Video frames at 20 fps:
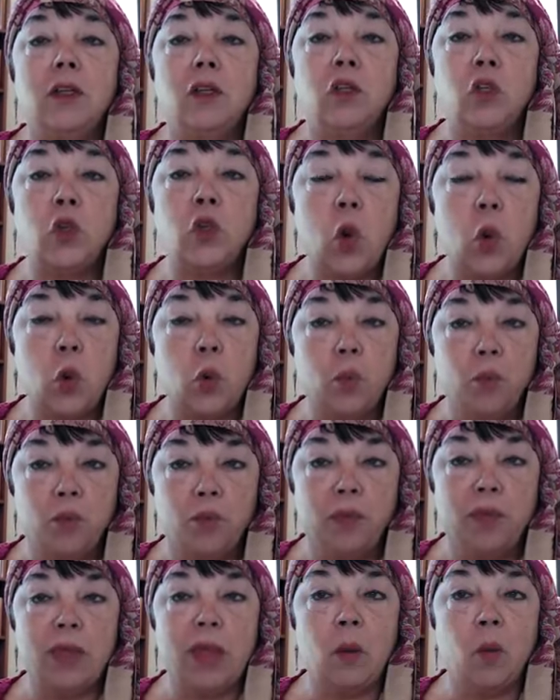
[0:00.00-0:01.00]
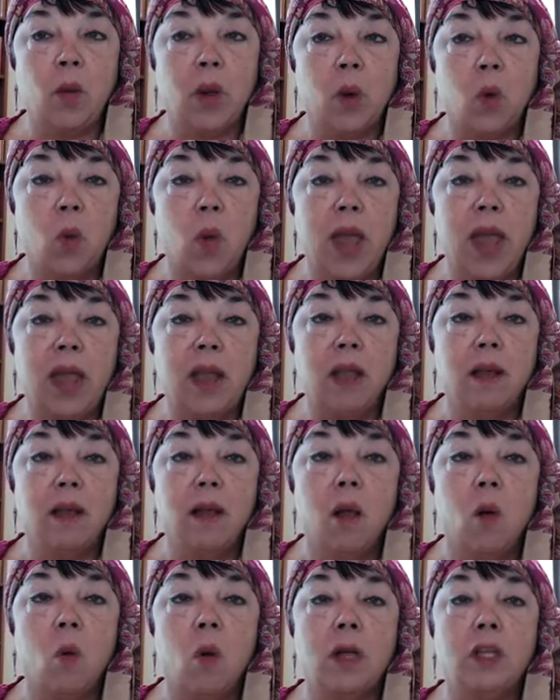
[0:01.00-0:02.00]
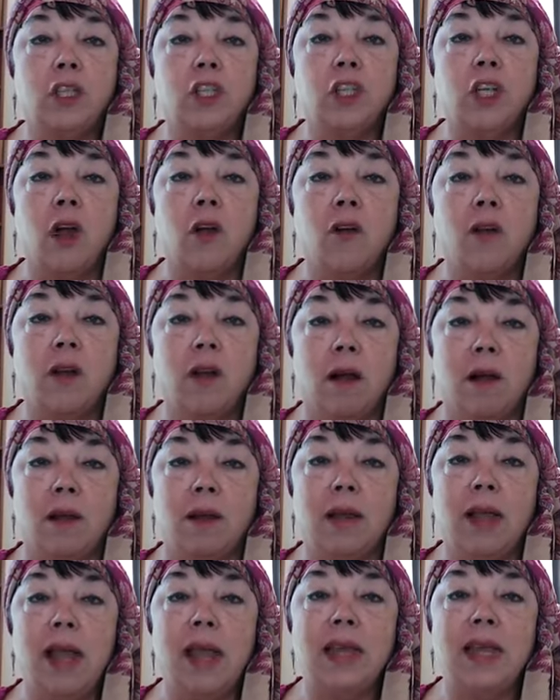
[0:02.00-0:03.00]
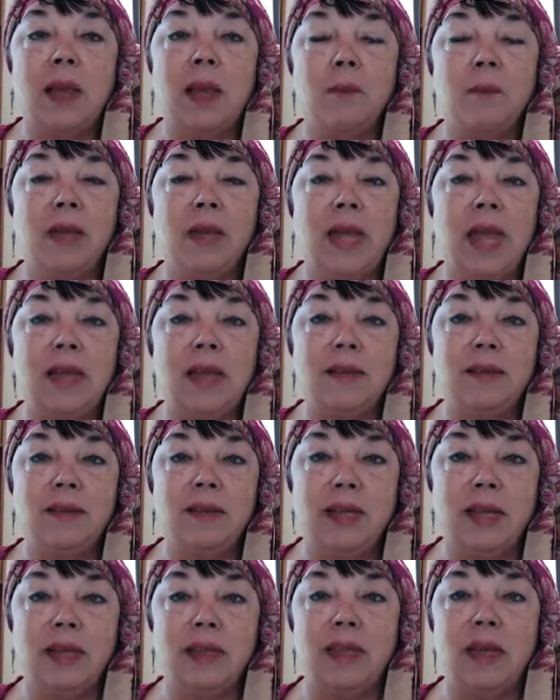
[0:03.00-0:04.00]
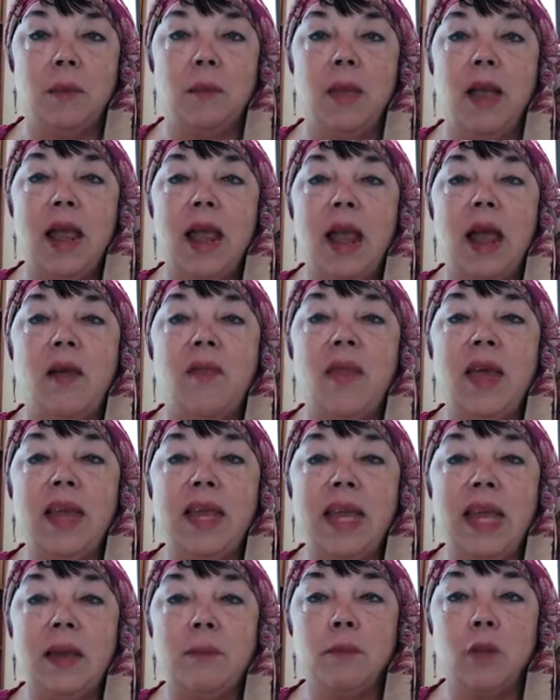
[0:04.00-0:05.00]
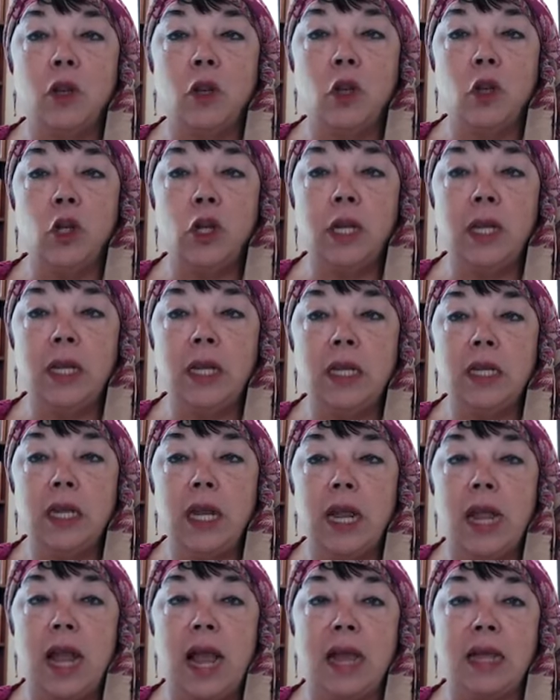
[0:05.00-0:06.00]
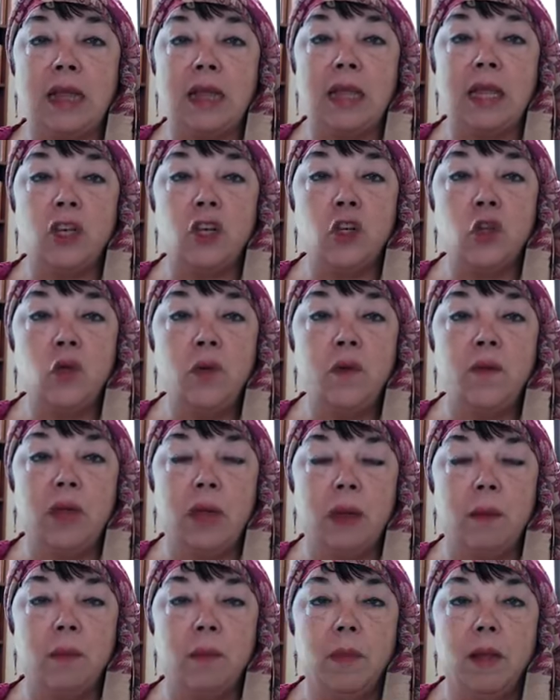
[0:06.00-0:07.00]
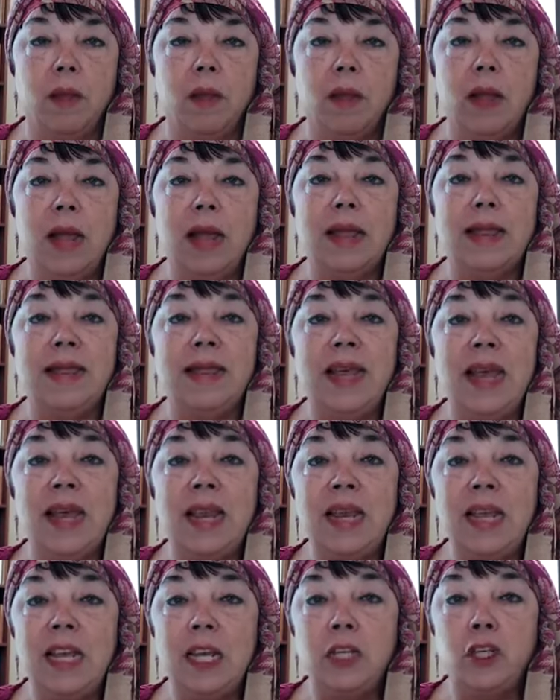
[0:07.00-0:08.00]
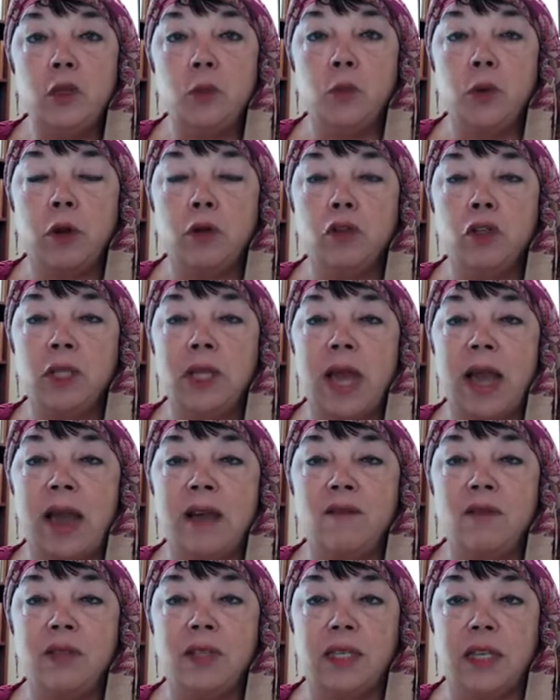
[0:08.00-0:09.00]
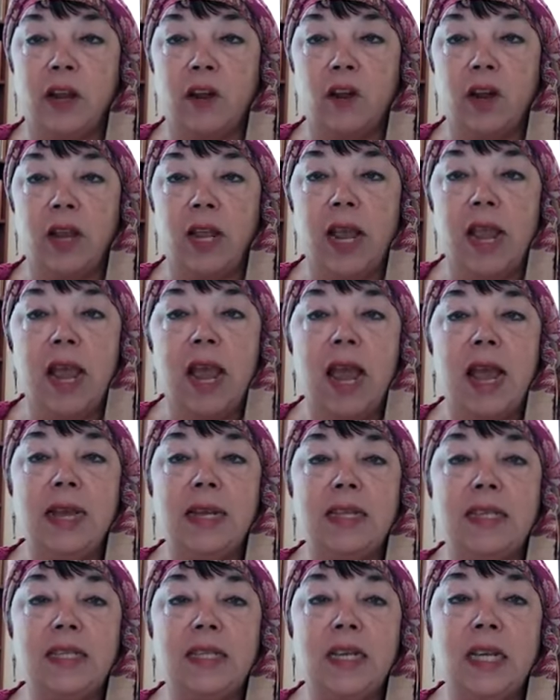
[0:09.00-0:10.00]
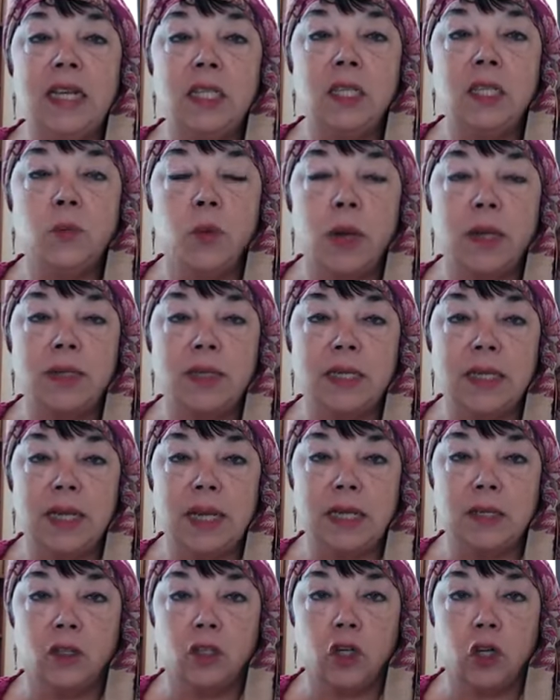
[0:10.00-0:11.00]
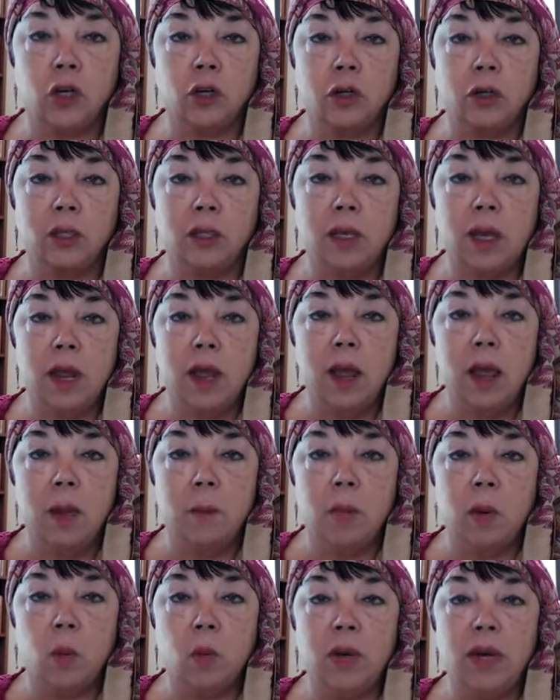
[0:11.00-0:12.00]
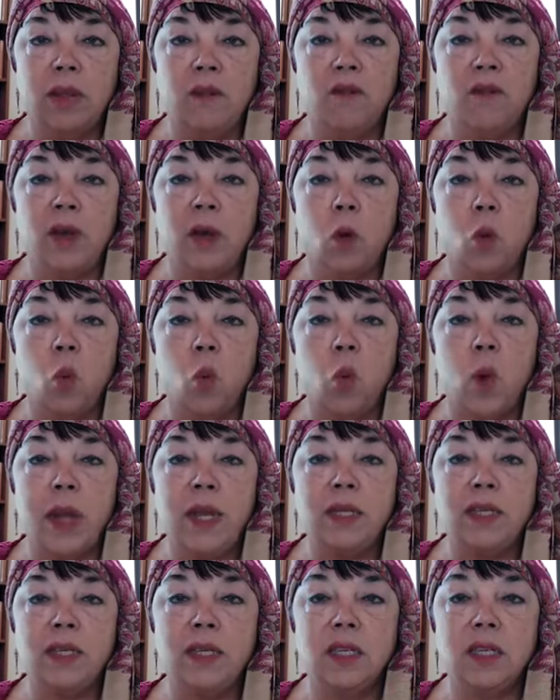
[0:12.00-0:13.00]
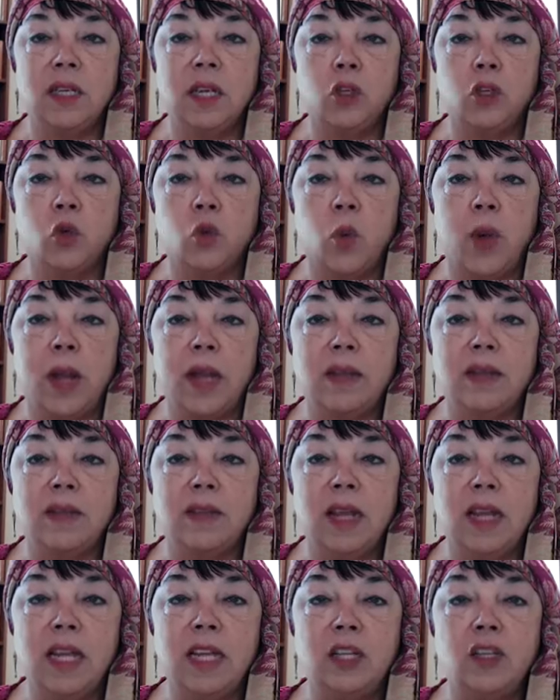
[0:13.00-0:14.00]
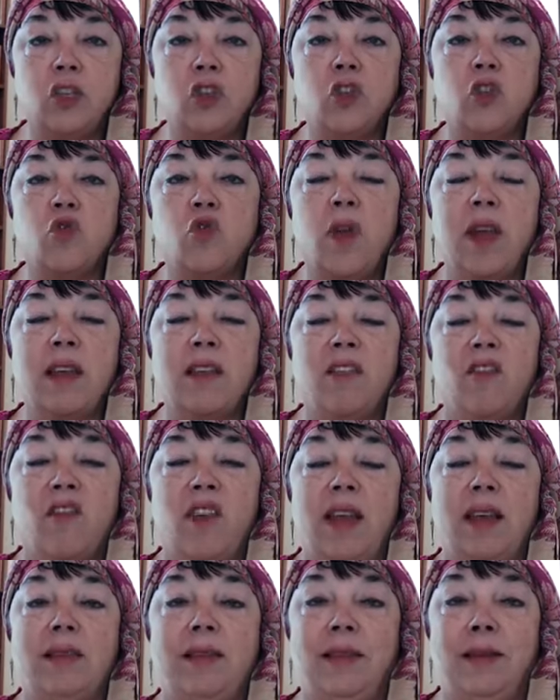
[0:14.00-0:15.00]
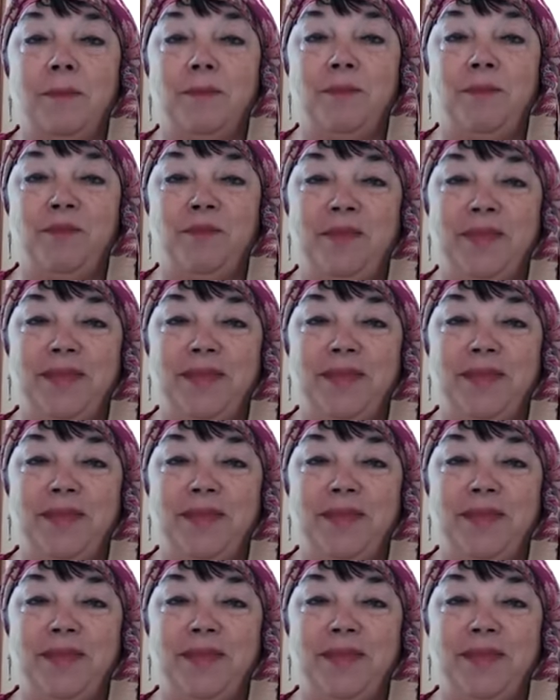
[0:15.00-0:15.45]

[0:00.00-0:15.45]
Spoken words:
So they went away, while Sharrukan kept gazing at them, and they kept looking at the two of them. Then each approached the adversary, and he set his breast against hers. But when he felt waist touch waist, his strength failed him.